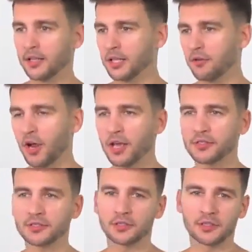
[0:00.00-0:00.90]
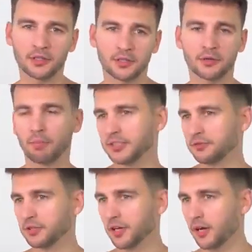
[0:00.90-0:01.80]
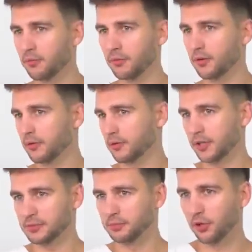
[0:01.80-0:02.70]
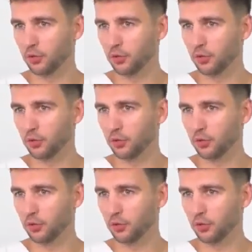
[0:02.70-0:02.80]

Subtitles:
No, I'm not against cosmetology or